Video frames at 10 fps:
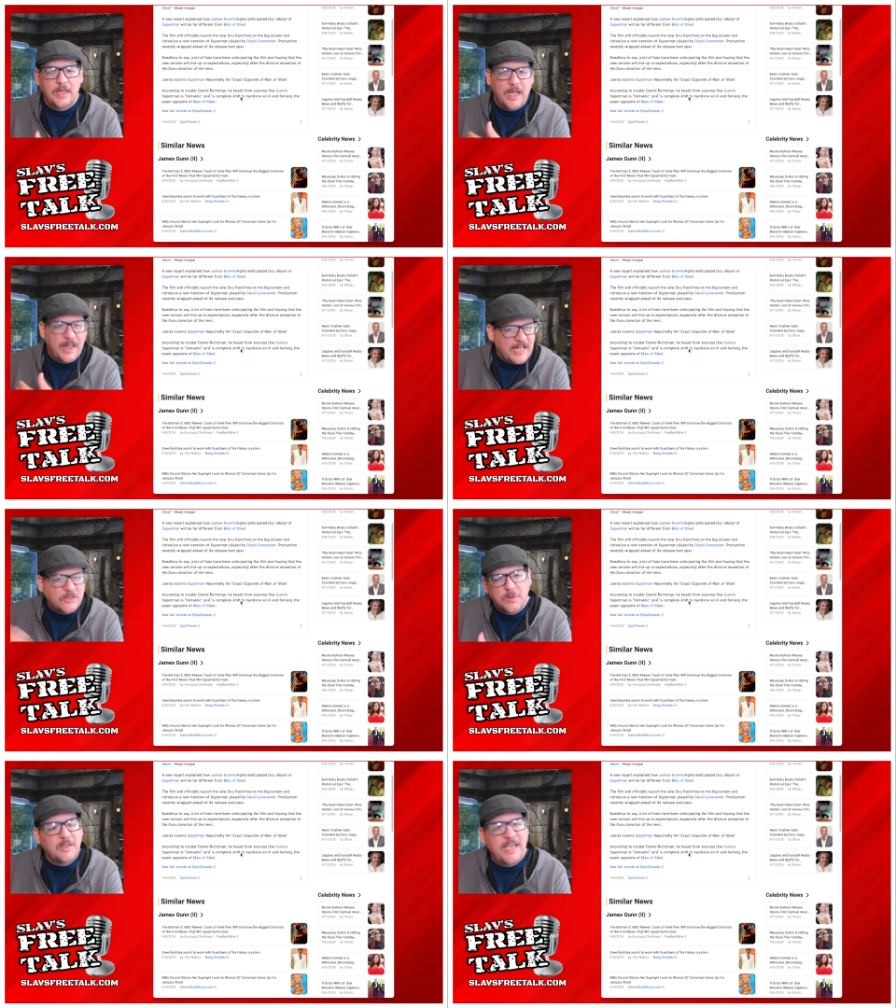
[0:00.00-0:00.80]
and that's
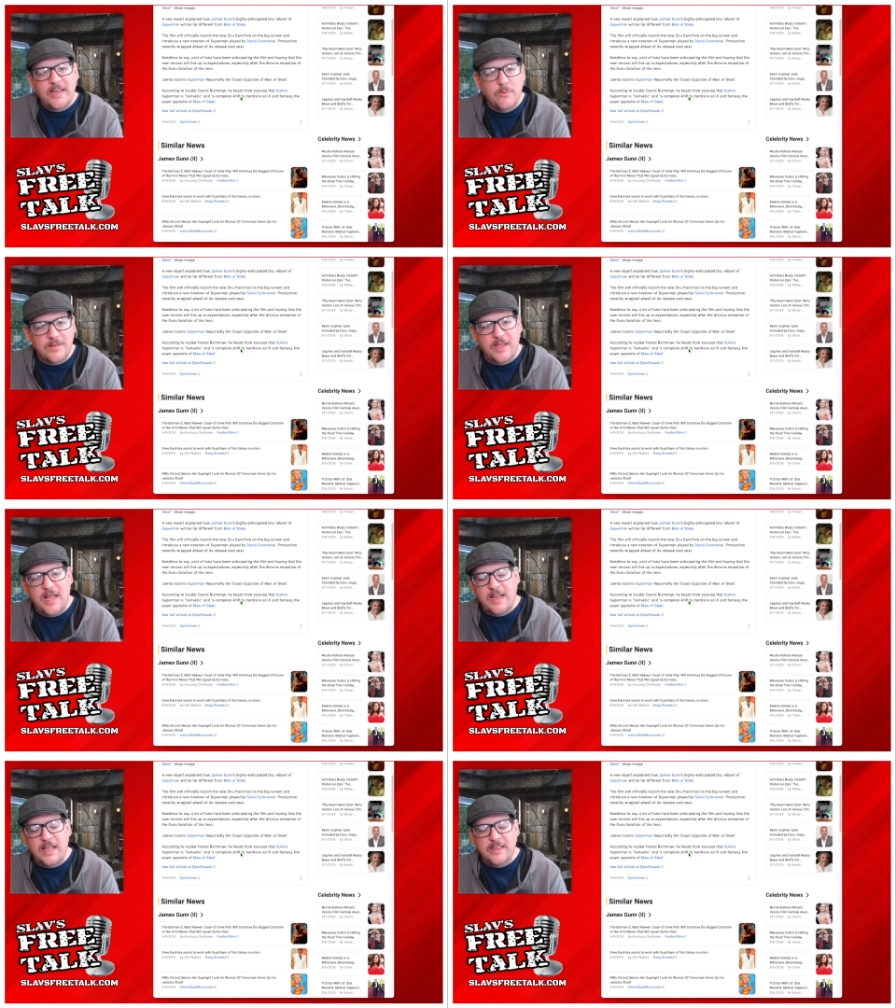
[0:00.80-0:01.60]
what they're getting with
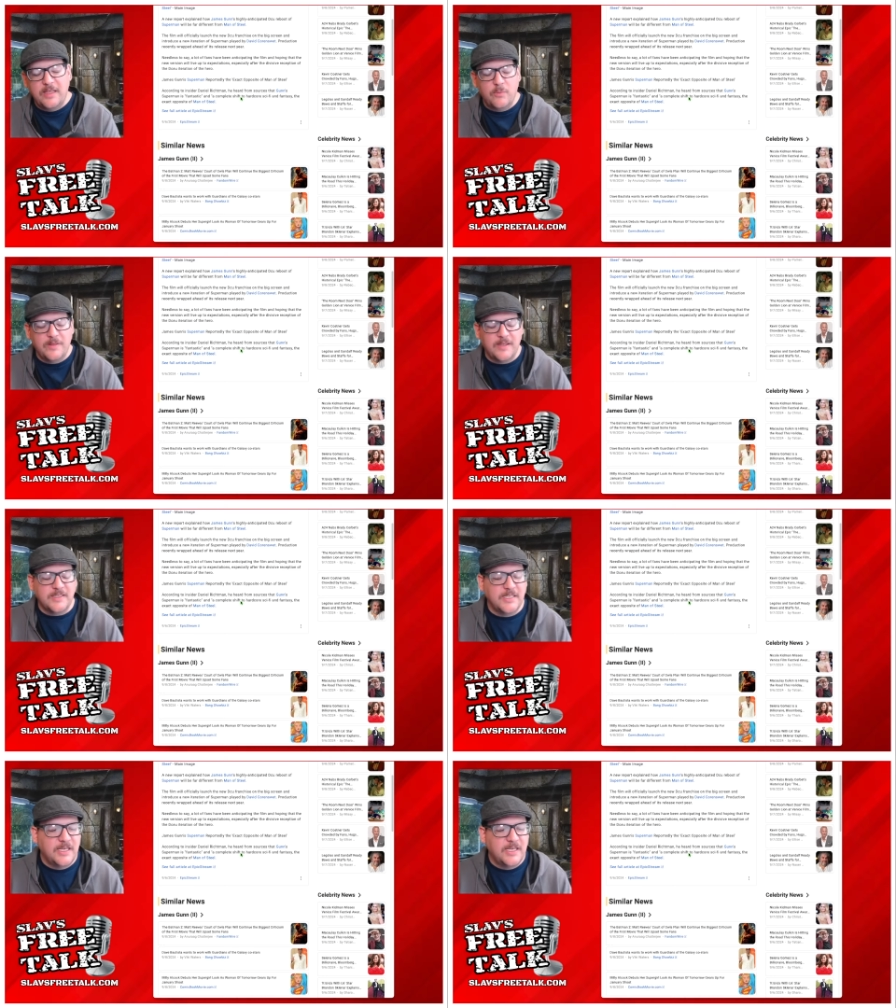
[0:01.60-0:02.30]
that i think with it